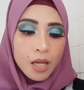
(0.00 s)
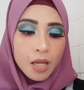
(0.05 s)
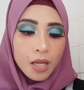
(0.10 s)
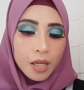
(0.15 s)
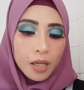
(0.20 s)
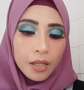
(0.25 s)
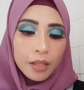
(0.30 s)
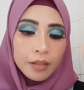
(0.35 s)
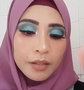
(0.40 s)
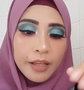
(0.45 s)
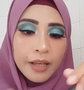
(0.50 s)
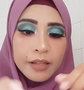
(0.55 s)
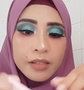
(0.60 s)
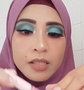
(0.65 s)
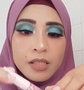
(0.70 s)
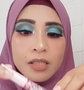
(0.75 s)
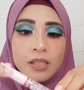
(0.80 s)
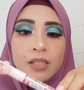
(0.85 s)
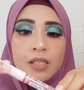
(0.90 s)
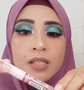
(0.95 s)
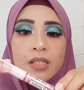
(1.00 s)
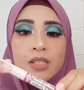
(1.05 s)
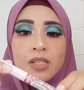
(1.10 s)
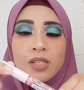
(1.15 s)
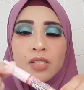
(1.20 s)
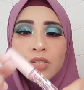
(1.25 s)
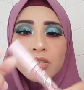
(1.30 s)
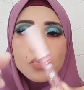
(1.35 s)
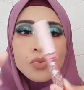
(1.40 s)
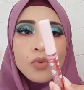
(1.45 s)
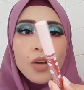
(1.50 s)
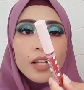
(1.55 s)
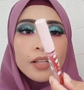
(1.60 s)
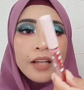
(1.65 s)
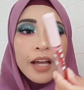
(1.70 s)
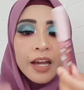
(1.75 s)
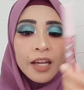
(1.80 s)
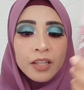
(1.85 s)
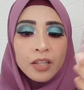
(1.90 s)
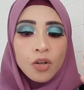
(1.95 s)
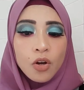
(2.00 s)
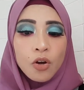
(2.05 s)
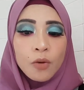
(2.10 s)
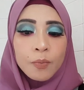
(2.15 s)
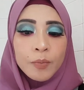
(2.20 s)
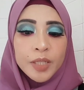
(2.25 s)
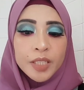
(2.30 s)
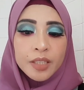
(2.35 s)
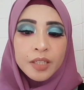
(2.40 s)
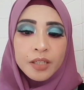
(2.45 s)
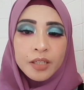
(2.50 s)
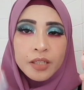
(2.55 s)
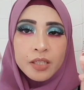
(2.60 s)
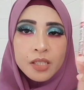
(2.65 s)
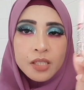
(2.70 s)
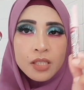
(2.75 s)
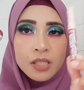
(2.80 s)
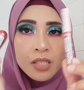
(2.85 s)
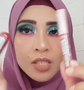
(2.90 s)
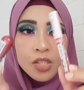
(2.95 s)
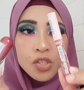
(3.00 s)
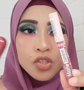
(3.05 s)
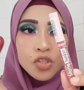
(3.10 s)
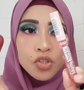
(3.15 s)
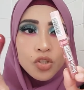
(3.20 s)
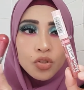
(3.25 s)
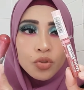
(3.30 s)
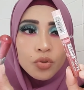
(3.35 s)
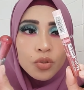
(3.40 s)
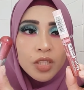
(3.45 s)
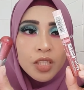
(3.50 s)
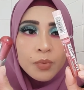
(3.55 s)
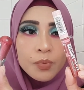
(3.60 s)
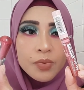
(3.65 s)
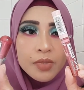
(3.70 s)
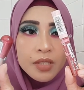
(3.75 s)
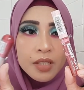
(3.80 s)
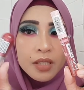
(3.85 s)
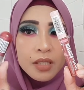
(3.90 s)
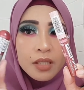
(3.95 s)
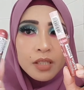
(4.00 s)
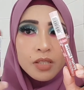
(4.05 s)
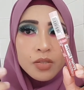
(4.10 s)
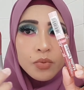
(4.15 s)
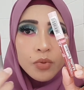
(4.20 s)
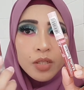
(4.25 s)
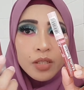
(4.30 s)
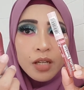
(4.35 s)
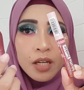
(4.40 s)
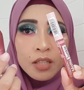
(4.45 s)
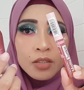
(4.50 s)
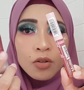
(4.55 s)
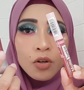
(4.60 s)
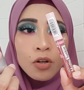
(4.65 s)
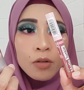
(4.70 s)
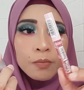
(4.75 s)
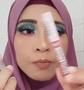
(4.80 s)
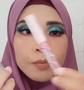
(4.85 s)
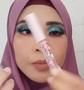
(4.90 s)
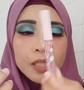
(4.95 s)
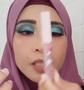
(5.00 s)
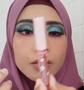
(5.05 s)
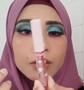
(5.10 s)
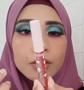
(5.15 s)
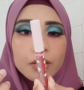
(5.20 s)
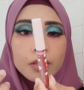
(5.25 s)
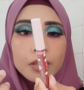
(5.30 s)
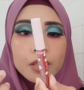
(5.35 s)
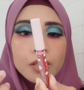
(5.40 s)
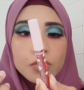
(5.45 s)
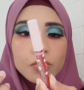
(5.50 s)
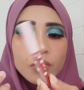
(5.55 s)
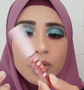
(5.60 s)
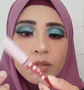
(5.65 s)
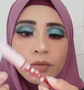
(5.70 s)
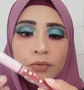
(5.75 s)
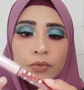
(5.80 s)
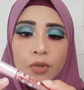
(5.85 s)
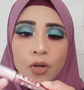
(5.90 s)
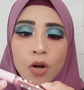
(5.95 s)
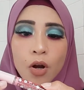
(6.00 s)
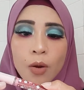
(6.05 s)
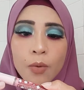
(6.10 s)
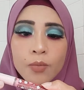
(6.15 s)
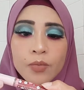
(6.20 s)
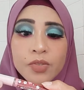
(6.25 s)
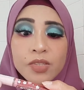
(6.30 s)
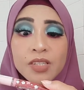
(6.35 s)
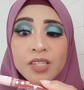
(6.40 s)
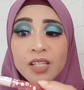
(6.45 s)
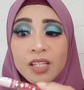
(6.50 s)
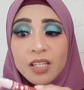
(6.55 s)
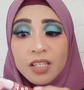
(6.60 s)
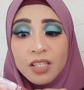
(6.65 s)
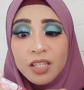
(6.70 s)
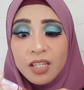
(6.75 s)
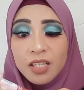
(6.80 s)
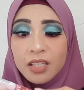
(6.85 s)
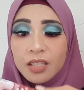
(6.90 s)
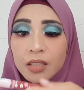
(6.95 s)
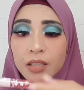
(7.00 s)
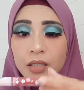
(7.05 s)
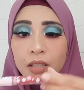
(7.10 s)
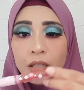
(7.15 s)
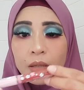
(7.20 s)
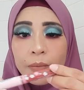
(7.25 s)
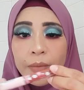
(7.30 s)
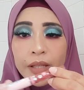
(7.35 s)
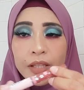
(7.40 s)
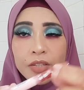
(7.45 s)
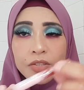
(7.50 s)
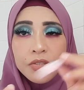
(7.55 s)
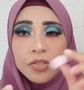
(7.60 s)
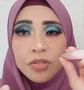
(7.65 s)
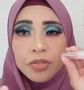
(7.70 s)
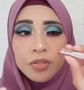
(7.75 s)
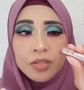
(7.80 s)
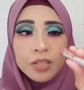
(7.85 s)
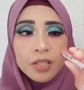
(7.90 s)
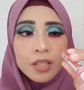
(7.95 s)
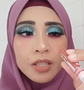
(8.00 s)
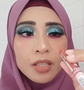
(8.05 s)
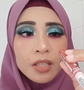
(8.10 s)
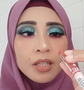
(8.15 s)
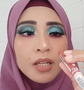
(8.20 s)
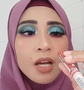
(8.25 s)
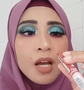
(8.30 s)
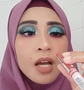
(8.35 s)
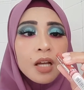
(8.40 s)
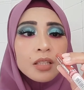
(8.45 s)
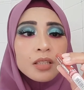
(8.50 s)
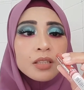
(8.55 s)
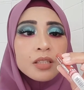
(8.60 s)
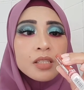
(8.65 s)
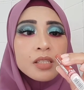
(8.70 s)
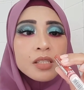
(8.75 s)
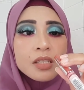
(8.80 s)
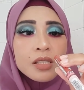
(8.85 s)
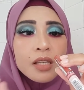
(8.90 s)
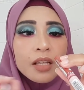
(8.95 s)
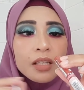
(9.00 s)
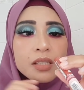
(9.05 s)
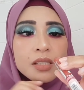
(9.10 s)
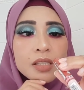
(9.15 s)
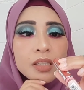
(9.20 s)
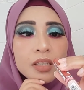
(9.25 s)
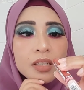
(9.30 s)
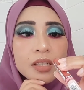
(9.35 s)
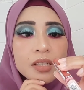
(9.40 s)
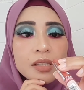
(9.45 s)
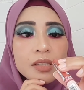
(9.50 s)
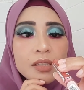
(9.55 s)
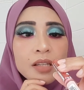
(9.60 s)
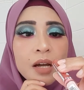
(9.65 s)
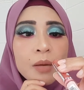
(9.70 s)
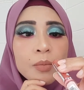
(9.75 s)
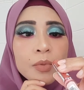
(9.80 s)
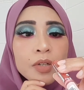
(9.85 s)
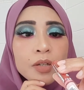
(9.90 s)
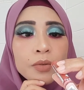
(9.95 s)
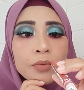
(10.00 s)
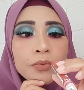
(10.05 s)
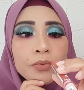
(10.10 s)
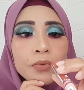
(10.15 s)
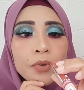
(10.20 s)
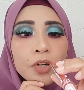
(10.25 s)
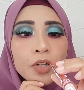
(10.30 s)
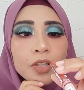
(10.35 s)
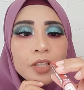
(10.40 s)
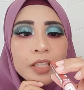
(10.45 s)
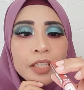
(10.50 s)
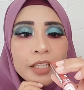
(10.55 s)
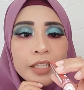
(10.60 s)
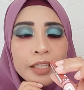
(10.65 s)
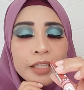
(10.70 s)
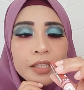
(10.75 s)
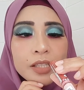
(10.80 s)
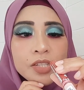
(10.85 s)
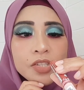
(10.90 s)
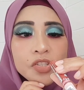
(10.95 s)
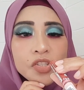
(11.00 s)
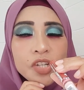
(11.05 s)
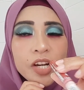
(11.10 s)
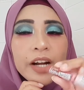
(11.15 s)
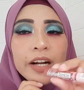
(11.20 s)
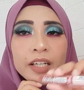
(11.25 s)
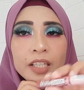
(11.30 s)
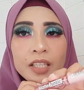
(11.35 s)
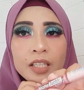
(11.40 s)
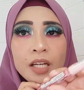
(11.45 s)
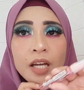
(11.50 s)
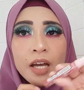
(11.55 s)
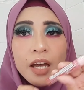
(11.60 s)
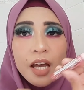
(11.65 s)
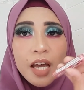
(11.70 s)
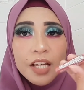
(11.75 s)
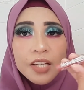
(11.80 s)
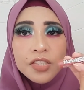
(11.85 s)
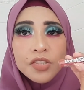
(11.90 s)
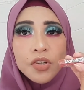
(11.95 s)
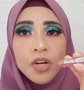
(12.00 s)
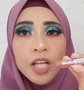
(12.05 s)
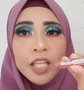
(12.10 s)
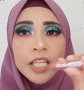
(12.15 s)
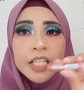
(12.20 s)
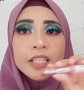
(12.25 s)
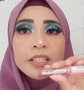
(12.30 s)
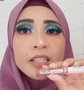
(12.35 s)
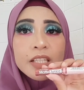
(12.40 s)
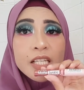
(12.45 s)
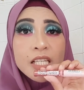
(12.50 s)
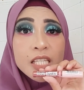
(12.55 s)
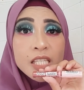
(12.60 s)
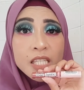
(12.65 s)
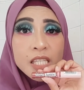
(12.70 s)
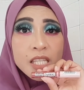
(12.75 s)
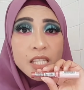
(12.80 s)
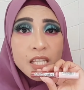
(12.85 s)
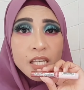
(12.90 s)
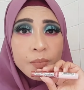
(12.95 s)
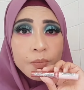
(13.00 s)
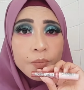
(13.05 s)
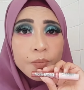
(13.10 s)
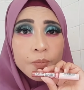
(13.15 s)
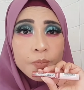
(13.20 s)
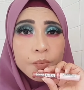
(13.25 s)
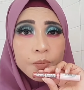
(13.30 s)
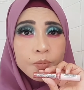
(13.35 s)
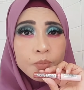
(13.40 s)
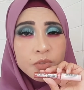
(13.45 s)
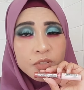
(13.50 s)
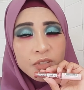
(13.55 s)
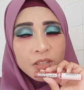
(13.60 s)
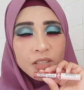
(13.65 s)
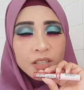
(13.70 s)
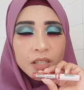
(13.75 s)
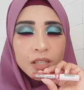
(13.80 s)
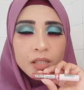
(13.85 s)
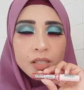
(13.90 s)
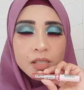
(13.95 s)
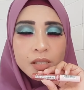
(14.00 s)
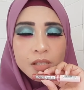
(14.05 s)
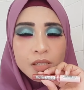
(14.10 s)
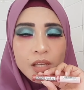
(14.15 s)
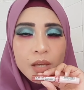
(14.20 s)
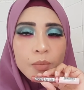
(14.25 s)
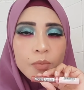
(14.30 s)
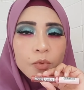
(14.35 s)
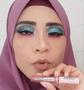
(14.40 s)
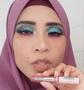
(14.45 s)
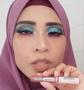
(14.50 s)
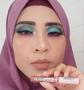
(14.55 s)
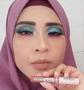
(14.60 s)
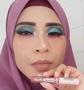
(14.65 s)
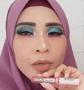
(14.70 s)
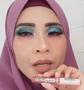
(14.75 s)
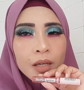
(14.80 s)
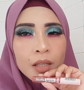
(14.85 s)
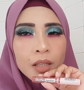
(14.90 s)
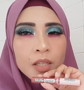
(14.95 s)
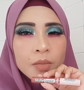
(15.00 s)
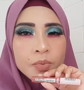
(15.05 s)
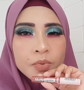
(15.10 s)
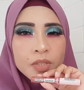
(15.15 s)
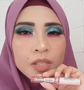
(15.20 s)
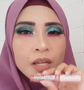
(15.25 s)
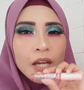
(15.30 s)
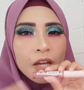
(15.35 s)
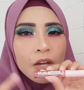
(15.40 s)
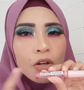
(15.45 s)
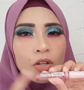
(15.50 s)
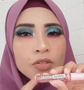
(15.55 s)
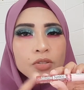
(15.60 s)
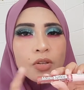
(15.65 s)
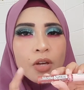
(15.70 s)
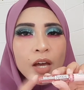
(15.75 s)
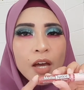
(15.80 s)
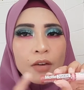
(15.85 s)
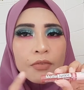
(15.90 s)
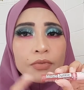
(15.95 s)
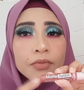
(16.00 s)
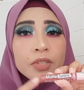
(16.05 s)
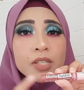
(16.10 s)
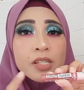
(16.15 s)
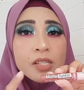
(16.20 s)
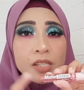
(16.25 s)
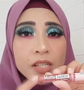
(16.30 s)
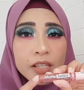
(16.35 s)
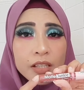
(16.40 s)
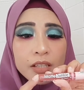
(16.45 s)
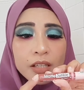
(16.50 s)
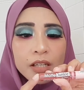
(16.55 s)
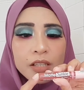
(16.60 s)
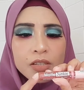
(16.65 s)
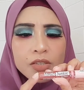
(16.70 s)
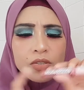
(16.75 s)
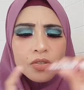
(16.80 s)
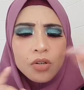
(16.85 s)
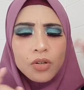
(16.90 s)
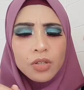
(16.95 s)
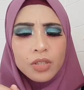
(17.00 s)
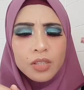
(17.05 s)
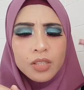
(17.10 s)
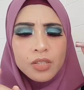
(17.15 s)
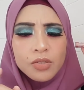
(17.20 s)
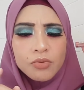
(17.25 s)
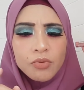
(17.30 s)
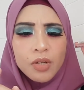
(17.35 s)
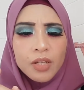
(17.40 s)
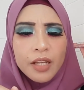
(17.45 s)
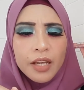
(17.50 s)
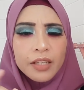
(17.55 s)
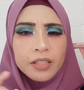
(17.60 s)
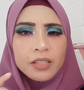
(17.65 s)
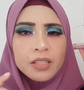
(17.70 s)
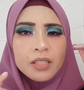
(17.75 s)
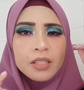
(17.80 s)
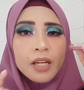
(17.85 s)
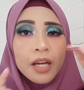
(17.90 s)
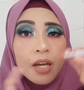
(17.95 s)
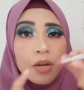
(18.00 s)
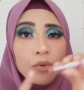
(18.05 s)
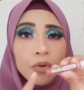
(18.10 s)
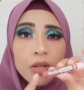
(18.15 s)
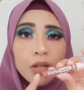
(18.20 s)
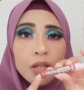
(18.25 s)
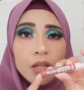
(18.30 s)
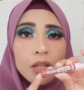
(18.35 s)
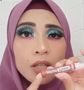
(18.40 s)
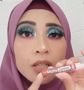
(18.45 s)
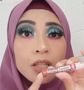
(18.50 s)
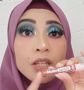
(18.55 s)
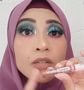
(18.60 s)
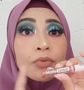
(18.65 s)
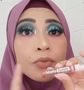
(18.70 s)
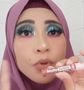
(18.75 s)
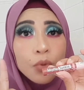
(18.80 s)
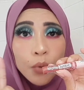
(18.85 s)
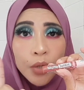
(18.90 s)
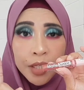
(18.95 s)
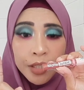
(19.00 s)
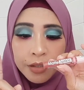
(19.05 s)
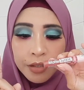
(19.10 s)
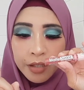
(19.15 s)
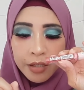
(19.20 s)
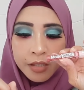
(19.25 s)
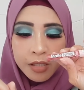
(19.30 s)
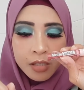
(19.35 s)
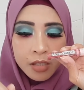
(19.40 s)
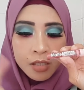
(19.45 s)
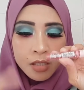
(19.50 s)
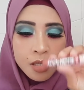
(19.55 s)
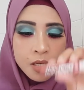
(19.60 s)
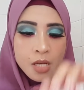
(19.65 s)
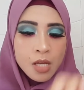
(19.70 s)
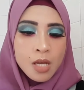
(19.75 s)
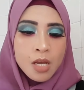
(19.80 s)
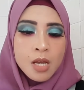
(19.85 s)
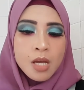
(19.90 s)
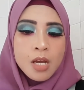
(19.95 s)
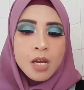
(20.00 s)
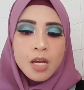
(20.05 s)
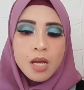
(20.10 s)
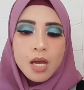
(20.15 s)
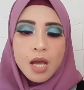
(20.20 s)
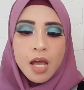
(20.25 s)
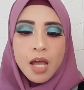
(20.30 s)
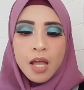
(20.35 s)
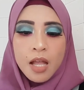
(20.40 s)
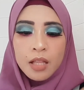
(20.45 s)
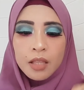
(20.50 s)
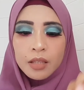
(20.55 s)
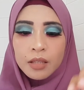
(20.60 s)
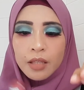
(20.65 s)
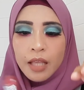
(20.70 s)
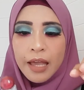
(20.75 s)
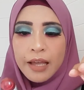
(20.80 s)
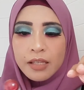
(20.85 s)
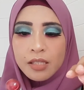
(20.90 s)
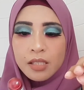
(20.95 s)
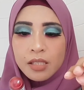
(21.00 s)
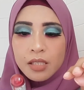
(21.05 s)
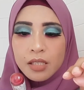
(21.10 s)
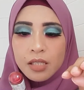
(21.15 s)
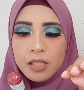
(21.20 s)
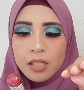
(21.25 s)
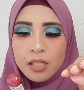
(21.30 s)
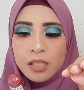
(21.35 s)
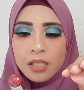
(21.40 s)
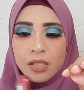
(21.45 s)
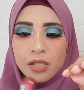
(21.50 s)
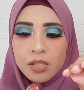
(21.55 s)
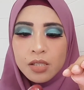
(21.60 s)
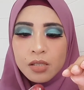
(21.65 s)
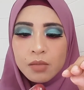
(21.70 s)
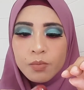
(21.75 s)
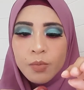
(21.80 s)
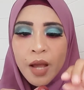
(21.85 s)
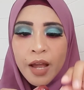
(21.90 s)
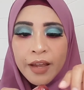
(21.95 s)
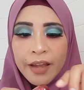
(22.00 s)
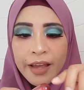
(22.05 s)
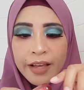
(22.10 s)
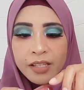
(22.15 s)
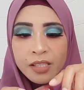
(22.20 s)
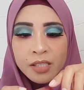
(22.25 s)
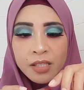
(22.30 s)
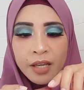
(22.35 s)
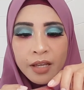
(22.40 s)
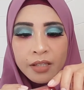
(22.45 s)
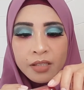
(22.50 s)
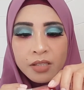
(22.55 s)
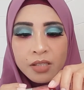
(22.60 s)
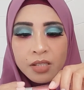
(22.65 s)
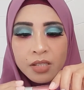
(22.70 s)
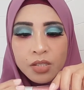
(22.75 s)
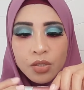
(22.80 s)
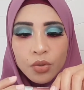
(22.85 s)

And next, this one unopened, ya guys, 2 lipstick. This one unopened. This one from Silky Girl Matte Junki. The set is number 14, Cherry. Actually, this lipstick, yeah, same with my lipstick. I also have this set, guys. So this one I think I will give away, guys. And next is by Essence.